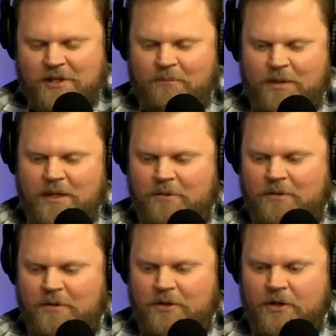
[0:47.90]

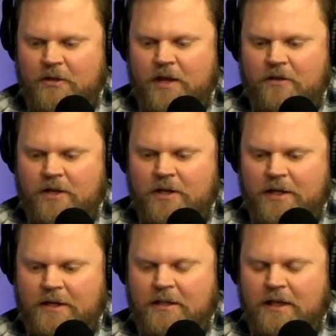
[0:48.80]
people, you know, they'll
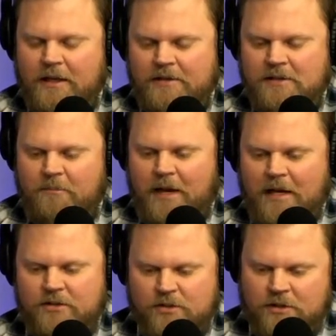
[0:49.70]
collect like some
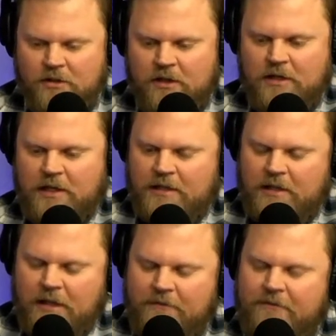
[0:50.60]
pastors. They'll collect
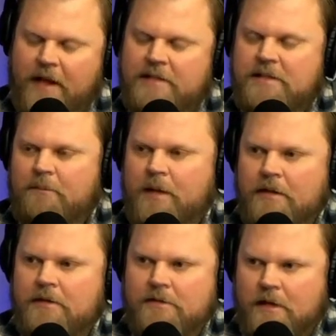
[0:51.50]
like fancy
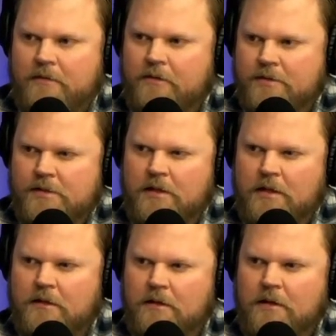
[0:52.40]
pins. Have you ever seen
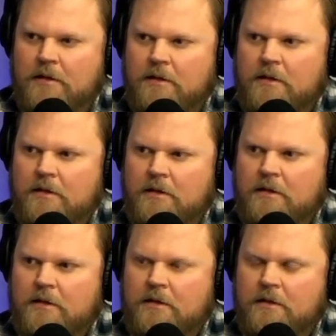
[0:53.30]
that?
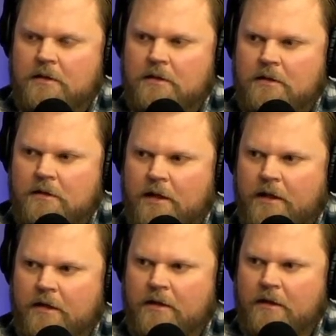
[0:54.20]
Mm-hmm.
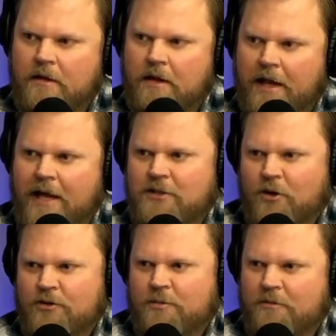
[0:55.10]
Like they're like I
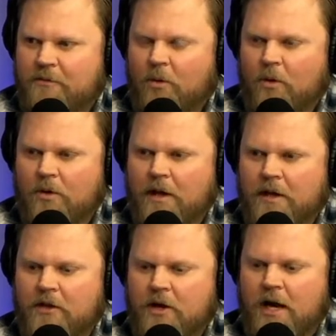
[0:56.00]
told you before.
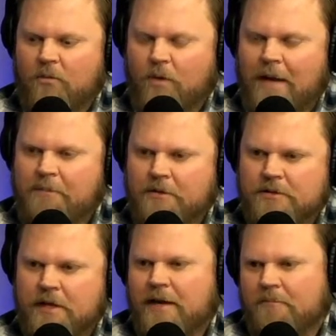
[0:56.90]
Like you know how rappers
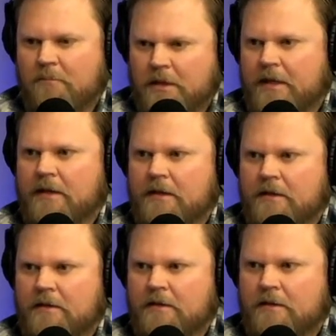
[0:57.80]
they have bling.
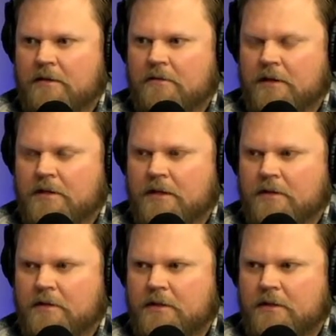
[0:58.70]
Yeah. Right. They'll,
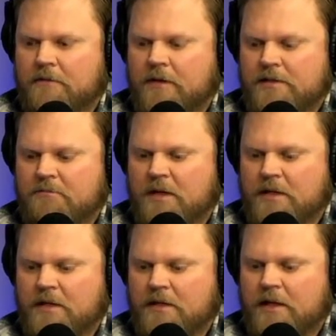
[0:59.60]
they'll invest
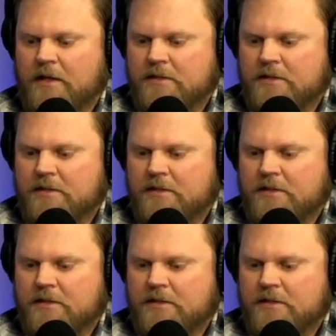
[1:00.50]
money and like it's